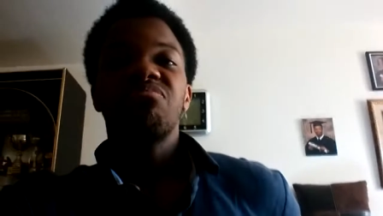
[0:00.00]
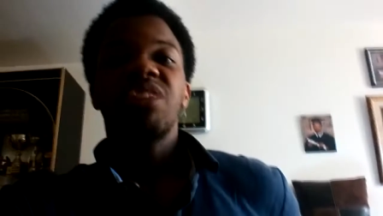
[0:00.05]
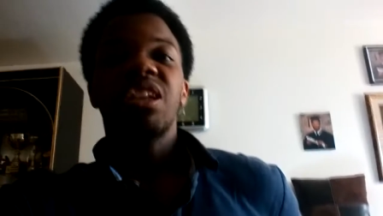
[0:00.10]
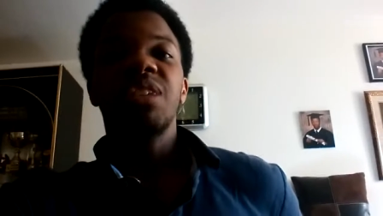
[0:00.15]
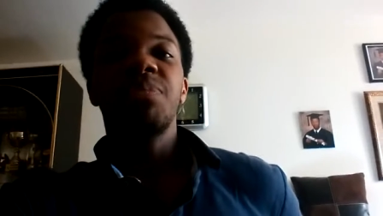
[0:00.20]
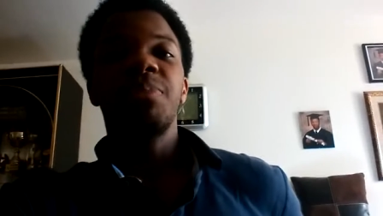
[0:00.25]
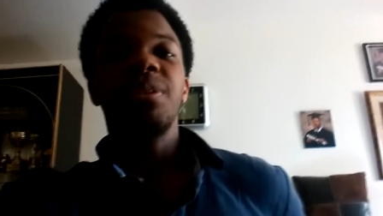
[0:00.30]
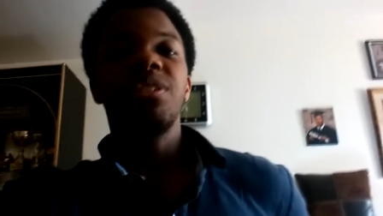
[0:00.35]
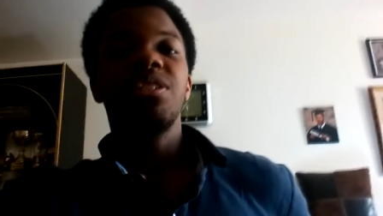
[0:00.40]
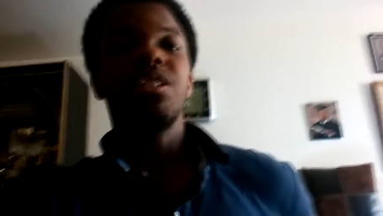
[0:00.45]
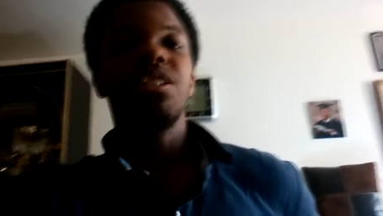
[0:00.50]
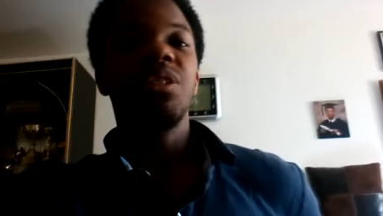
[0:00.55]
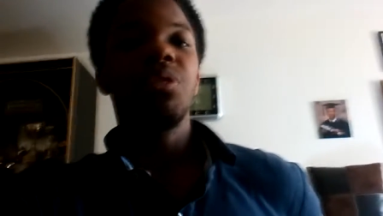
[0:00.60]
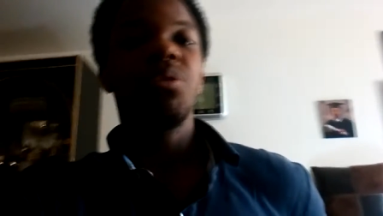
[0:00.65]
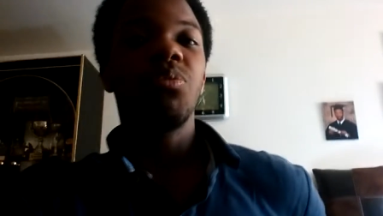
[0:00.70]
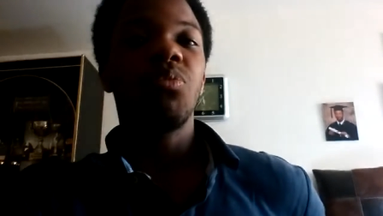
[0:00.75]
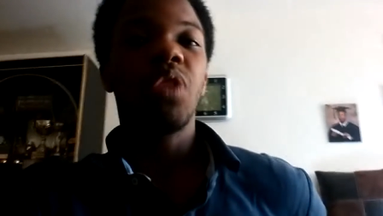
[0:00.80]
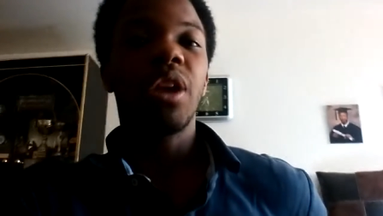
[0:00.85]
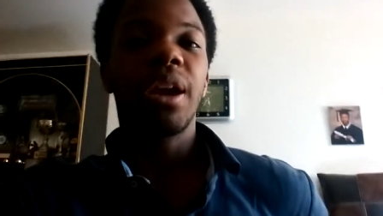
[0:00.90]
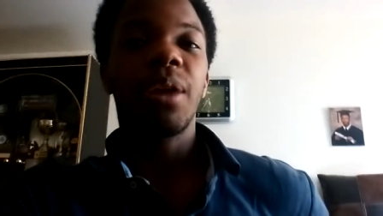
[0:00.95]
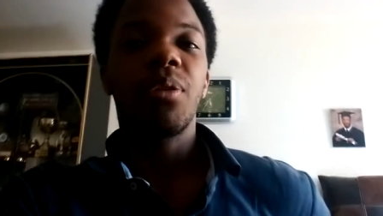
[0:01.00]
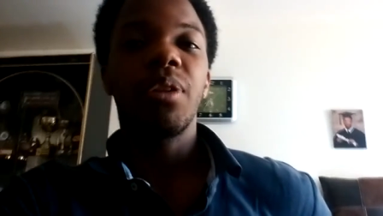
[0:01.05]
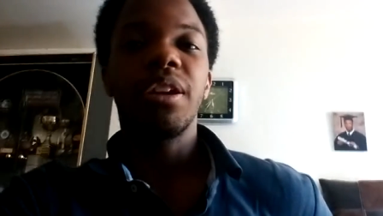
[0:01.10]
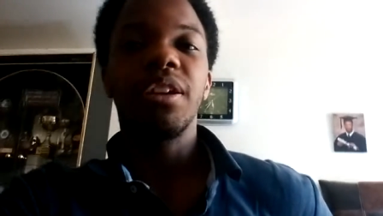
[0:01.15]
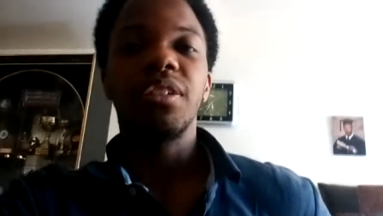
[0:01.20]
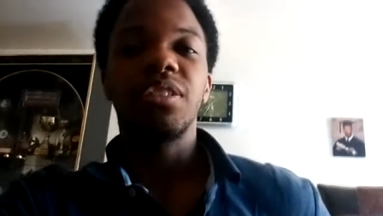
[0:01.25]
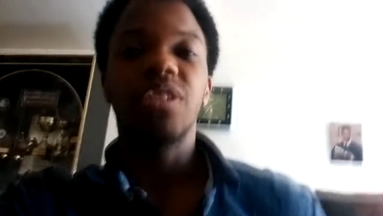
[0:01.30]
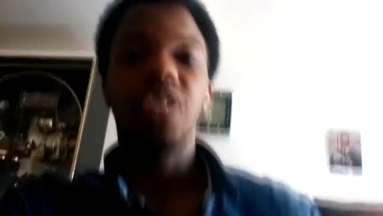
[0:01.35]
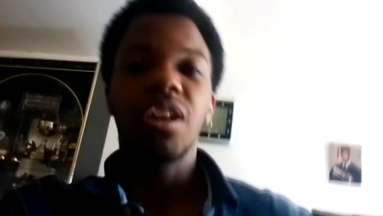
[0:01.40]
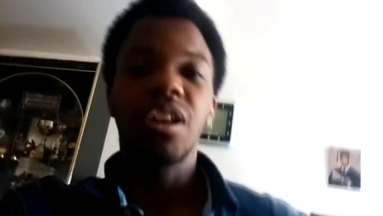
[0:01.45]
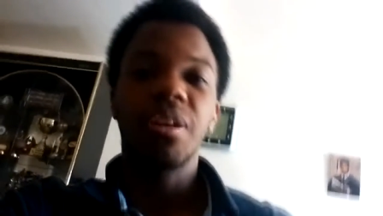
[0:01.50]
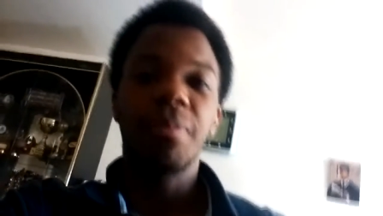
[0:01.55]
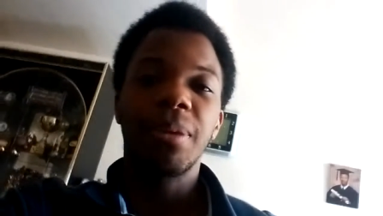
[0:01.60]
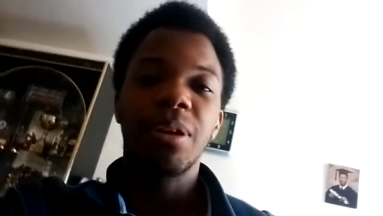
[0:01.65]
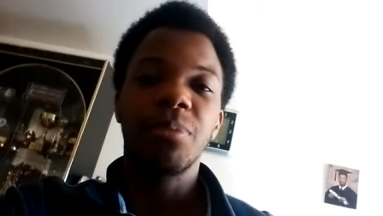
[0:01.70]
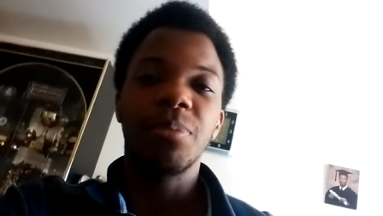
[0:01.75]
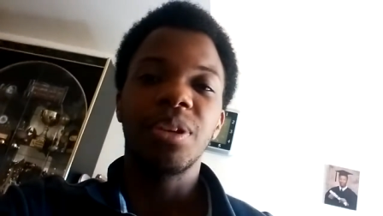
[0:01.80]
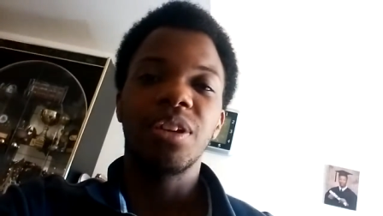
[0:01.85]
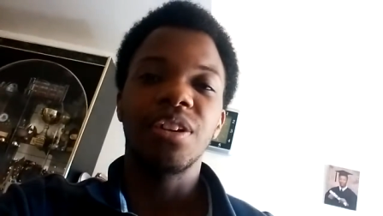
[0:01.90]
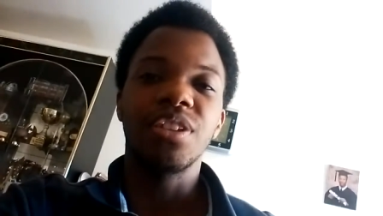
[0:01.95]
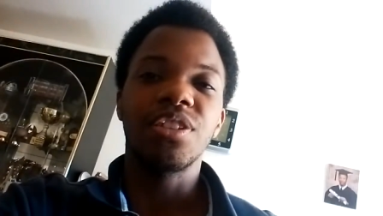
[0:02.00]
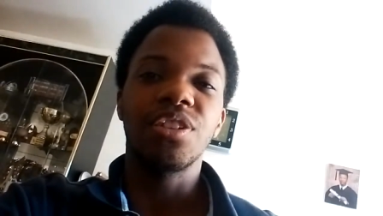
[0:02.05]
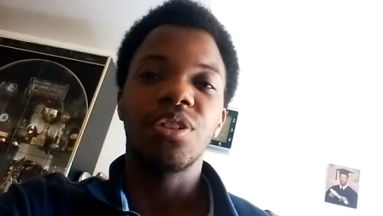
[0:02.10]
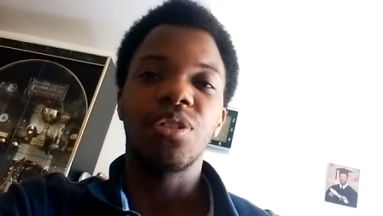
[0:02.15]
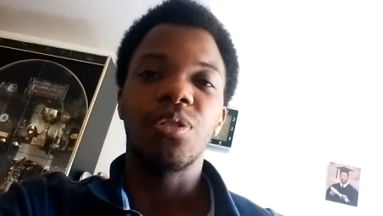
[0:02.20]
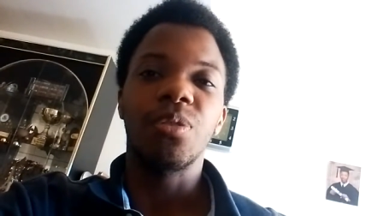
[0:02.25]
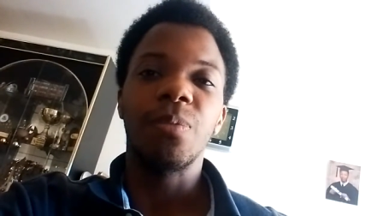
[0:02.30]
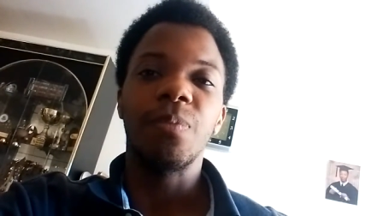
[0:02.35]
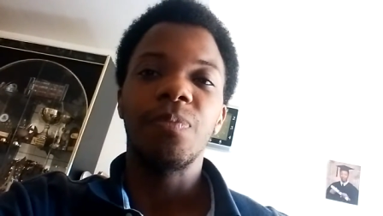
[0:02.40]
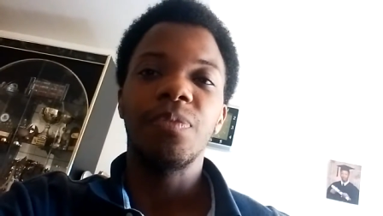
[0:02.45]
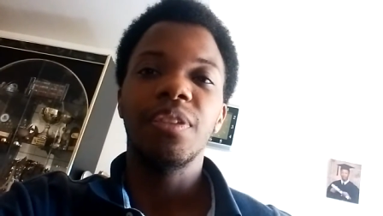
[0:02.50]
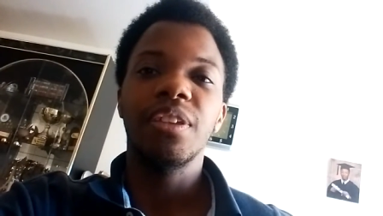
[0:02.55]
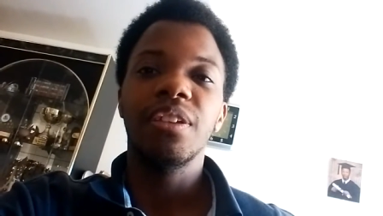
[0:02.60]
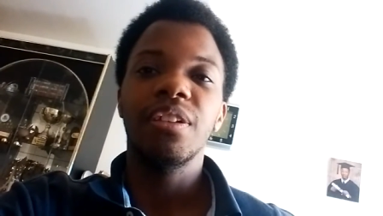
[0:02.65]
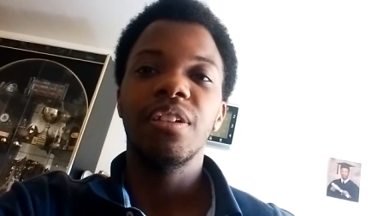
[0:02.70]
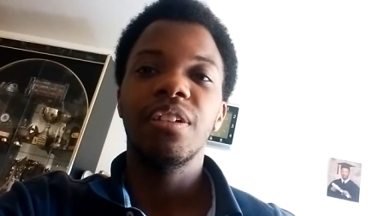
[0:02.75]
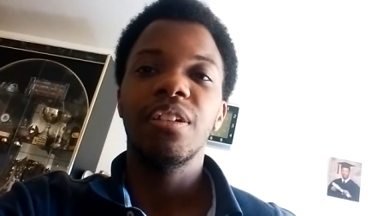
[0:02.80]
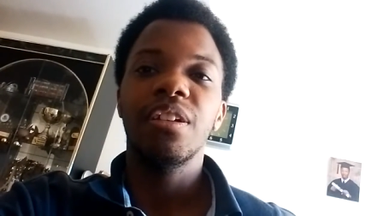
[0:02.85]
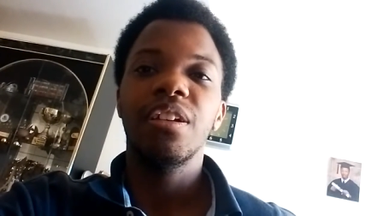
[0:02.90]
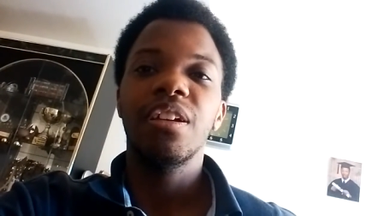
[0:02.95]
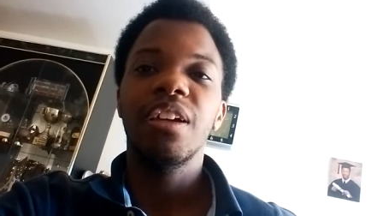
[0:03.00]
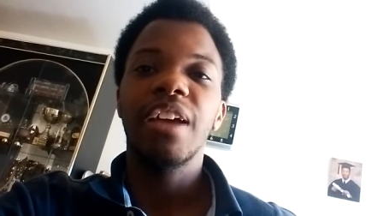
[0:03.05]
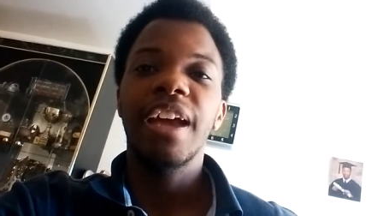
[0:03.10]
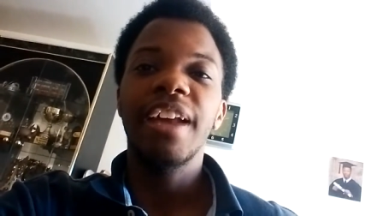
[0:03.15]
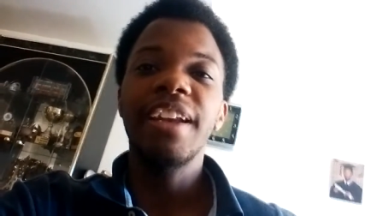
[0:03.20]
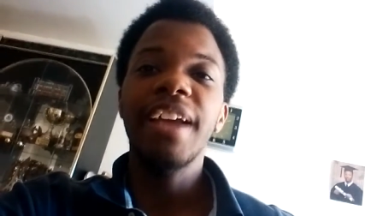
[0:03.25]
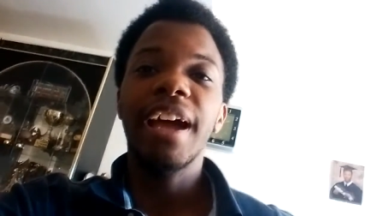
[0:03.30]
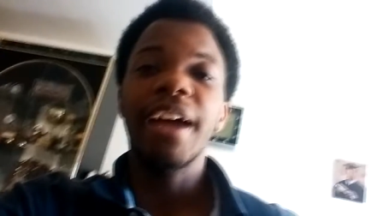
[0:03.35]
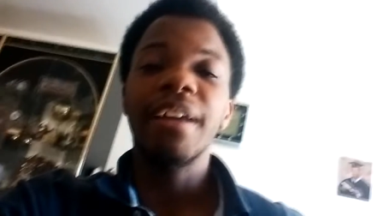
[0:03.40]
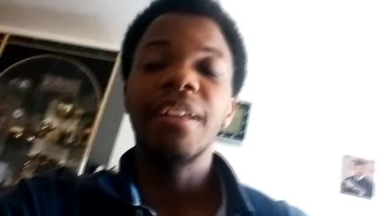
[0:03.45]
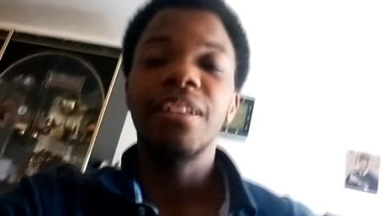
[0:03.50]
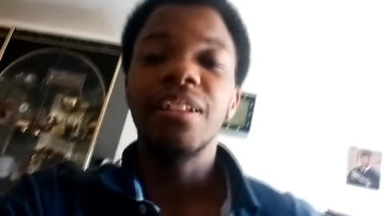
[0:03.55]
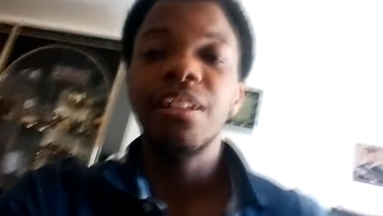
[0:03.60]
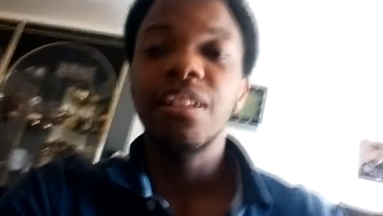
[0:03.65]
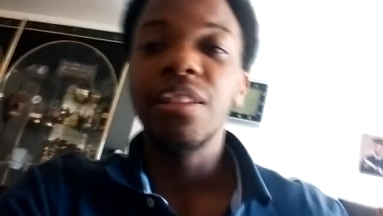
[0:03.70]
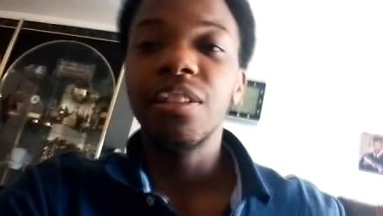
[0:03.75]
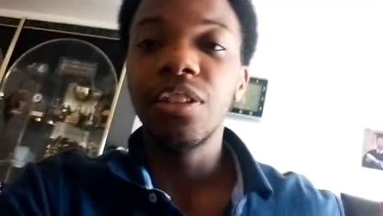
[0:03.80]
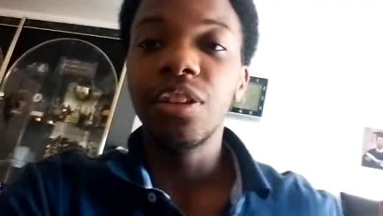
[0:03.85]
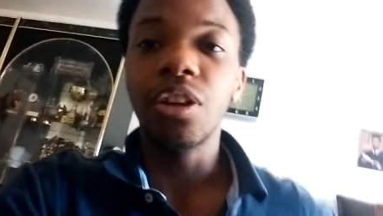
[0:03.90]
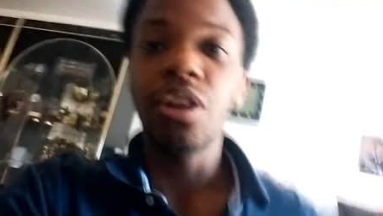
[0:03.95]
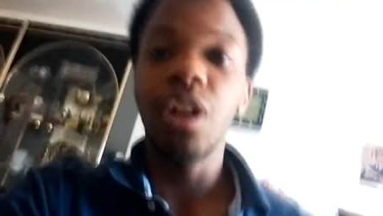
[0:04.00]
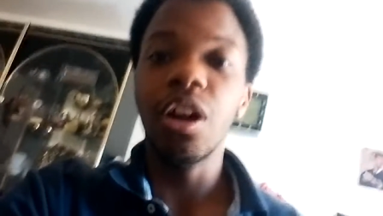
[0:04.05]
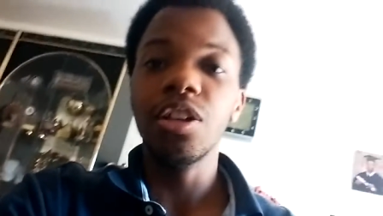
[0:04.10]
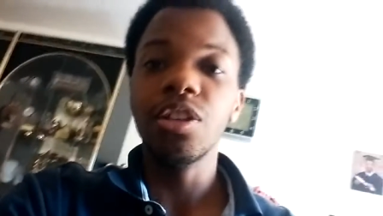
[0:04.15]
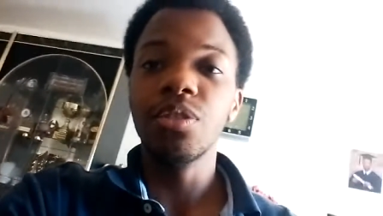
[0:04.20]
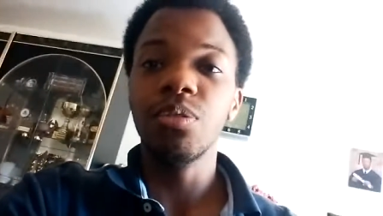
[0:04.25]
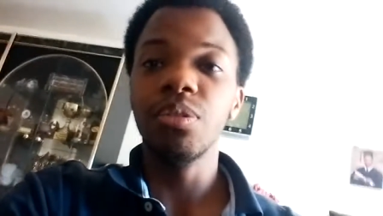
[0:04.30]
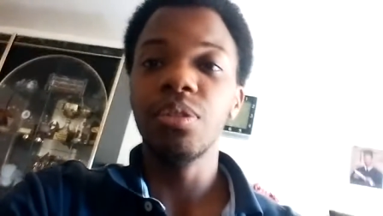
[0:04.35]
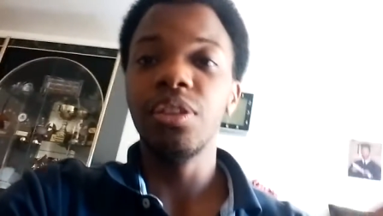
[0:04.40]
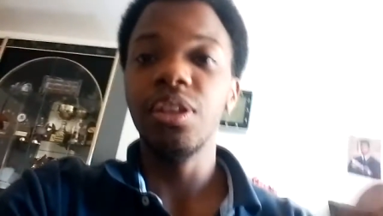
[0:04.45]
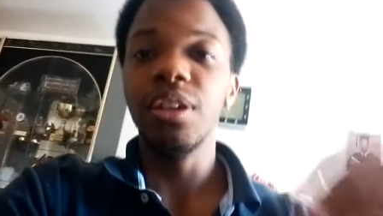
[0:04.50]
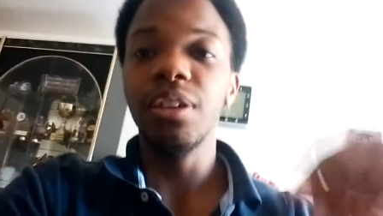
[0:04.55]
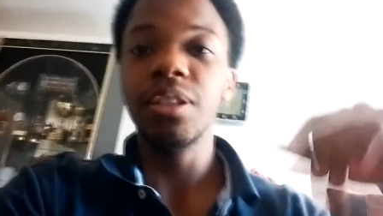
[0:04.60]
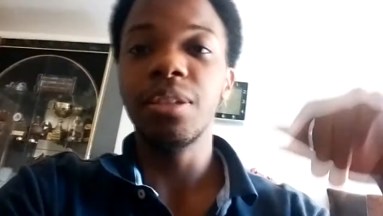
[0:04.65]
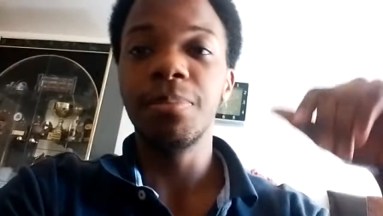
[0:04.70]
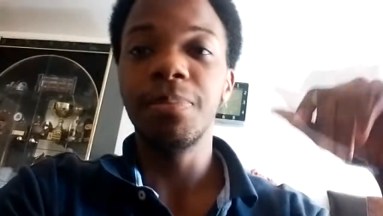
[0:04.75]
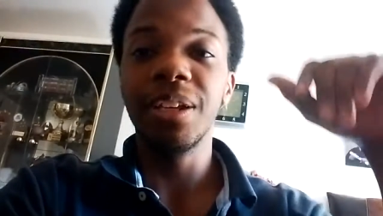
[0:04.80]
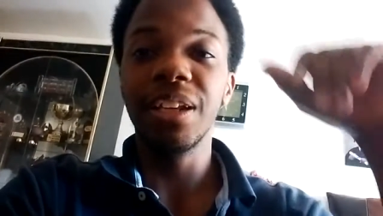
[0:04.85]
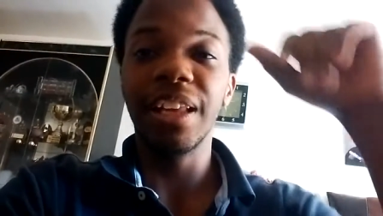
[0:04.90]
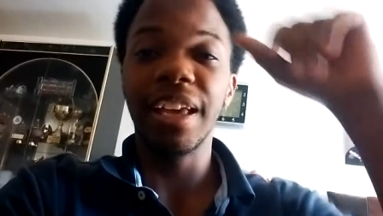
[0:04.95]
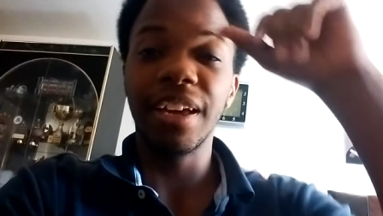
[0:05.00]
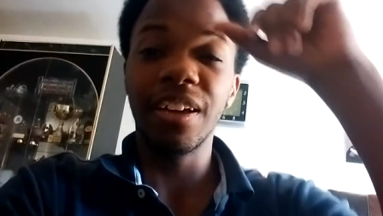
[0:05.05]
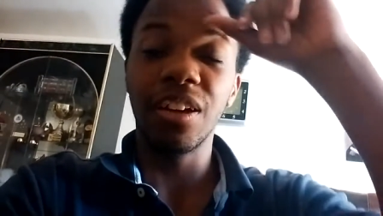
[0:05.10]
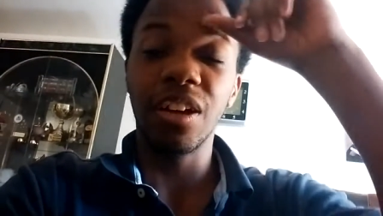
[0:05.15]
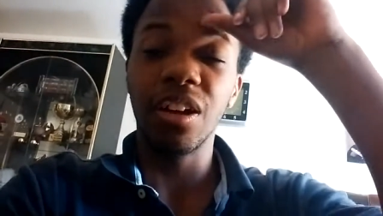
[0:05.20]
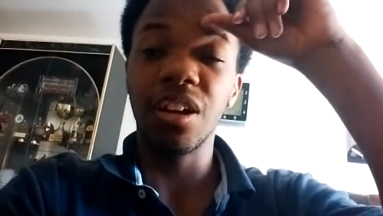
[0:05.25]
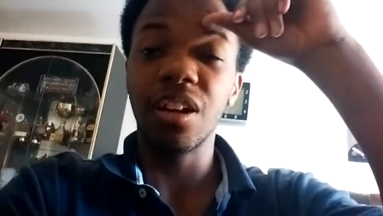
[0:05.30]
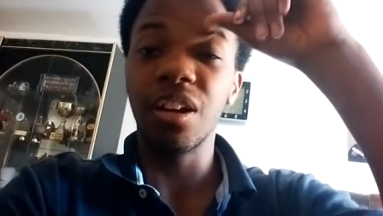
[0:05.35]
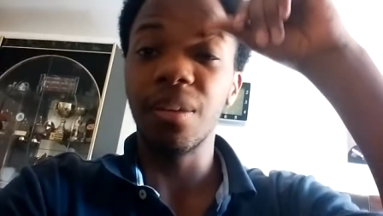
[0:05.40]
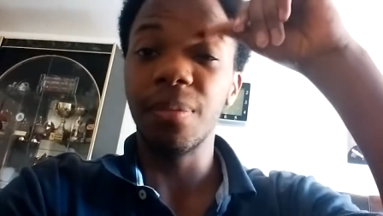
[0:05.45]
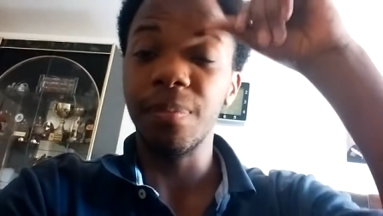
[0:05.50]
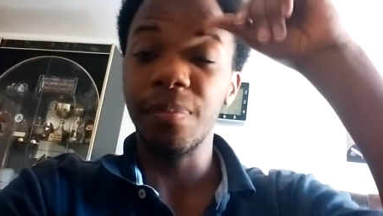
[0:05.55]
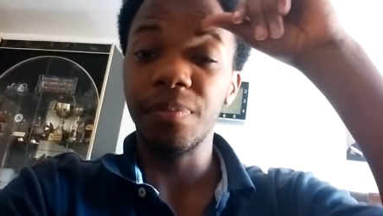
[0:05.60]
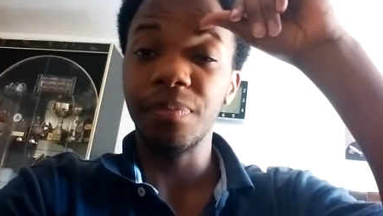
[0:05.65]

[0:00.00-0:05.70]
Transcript: that's basically what i wanted to talk about because yo and yeah the costco thing has been like uh